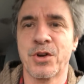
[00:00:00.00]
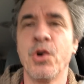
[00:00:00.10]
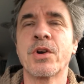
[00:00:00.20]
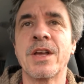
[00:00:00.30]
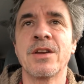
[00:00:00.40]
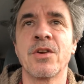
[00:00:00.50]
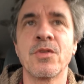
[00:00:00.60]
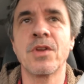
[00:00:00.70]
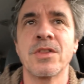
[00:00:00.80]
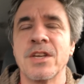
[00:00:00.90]
cooking,
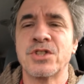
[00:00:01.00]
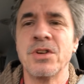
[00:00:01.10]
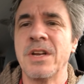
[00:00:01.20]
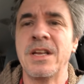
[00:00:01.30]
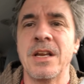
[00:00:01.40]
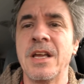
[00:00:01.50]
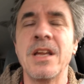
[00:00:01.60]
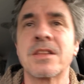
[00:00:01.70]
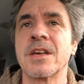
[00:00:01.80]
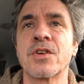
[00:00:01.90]
they shouldn't eat
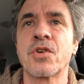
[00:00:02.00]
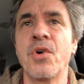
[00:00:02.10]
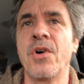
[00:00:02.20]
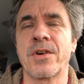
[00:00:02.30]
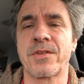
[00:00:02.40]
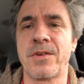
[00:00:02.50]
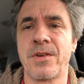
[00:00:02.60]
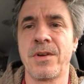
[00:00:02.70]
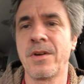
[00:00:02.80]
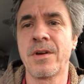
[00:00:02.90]
anything cooked.
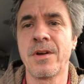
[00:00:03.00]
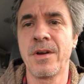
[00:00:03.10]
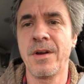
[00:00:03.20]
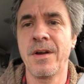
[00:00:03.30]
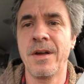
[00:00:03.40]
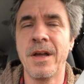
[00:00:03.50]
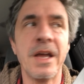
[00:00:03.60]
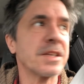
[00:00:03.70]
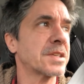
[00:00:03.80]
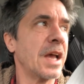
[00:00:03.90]

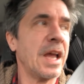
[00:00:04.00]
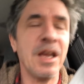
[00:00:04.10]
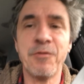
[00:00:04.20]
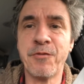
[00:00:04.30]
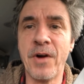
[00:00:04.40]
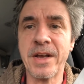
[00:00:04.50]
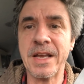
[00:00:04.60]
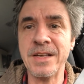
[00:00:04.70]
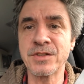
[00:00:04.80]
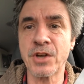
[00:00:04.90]
It's a
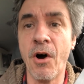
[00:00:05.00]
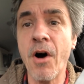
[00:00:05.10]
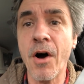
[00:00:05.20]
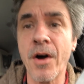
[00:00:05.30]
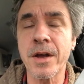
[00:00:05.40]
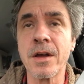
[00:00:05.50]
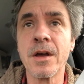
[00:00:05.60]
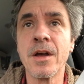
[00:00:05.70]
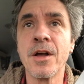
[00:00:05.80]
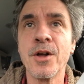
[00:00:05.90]
fucking dog.
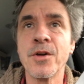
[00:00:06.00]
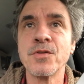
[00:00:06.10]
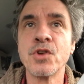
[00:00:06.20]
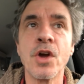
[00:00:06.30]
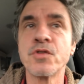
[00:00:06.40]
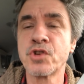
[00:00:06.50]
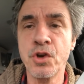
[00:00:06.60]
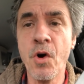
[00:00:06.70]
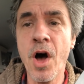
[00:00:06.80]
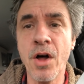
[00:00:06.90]
Do
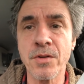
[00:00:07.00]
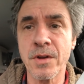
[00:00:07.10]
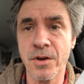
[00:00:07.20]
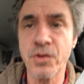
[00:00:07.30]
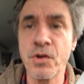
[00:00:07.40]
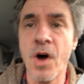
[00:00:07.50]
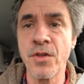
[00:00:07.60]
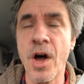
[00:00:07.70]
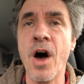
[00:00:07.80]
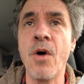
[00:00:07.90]
you
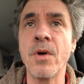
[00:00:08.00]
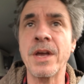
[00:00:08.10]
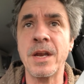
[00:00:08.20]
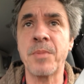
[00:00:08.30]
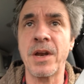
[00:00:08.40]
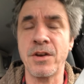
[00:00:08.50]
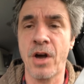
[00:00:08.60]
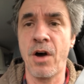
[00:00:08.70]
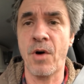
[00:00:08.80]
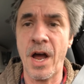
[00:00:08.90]
all know, anybody
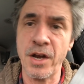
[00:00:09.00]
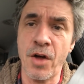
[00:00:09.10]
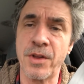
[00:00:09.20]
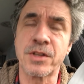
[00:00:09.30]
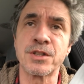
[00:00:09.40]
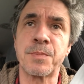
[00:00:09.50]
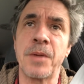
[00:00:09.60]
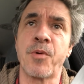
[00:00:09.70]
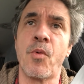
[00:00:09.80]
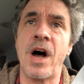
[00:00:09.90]
know? I know that there's
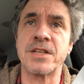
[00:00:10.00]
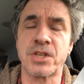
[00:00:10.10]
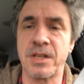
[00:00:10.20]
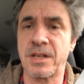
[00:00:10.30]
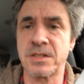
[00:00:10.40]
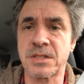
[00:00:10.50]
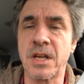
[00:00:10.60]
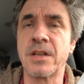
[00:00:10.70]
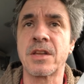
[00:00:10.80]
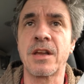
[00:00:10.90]
people watching this
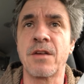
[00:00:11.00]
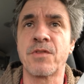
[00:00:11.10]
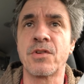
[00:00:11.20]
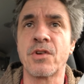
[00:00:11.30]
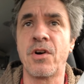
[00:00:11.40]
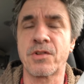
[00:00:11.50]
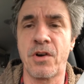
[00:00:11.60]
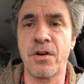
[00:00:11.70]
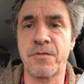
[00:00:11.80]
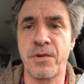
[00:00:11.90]
that give their
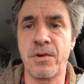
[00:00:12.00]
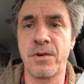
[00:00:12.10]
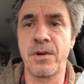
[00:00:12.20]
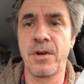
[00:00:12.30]
dog food,